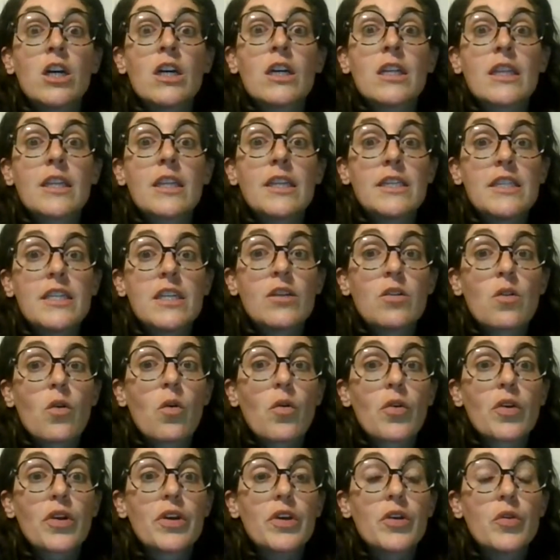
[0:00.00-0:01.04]
Listen,
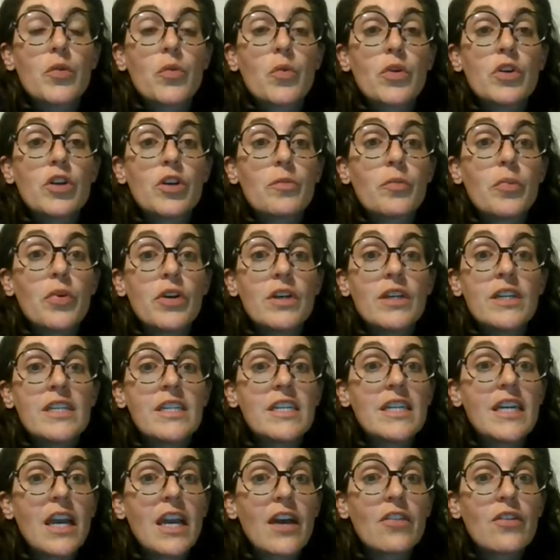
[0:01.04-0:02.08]
Corgan, when you're putting
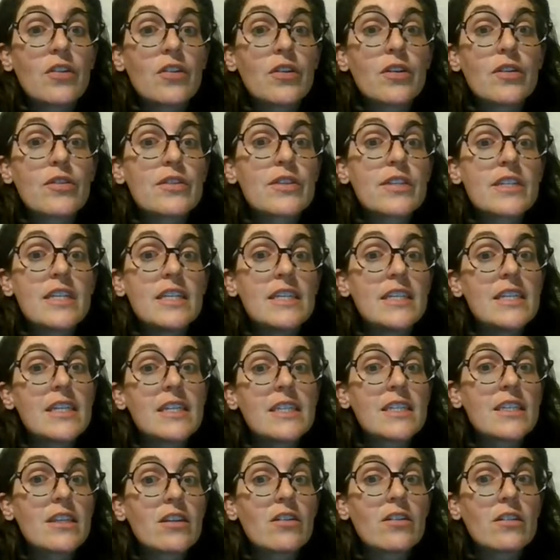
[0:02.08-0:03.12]
together your
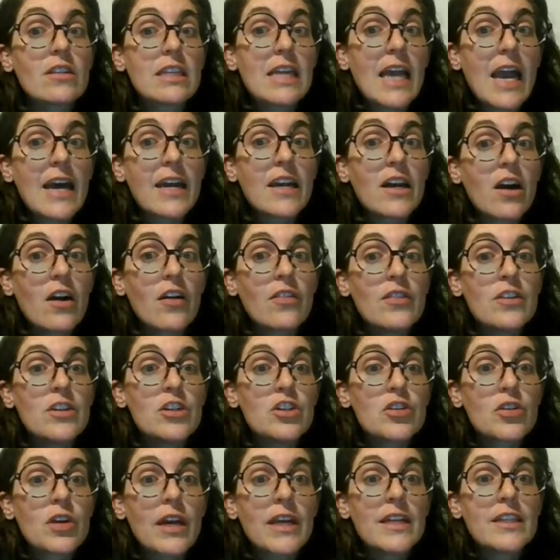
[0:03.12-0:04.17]
statistical data on the
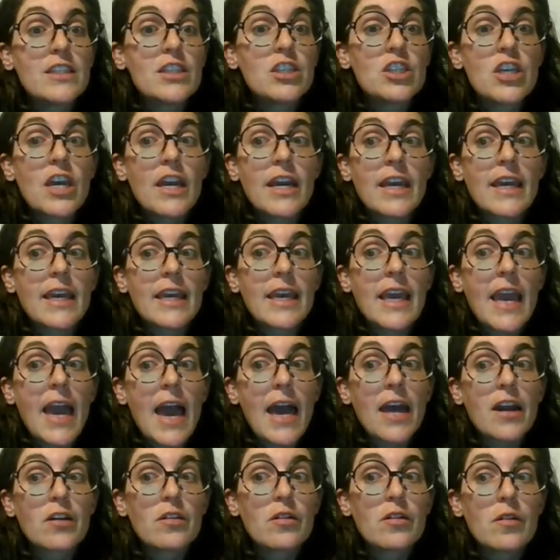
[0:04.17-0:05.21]
transgenic
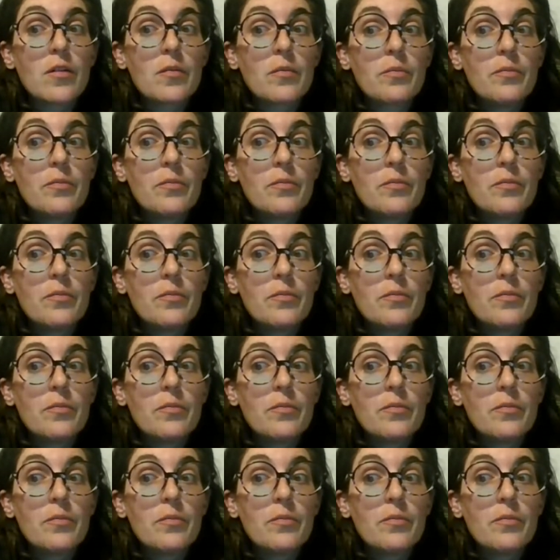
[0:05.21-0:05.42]
cattle,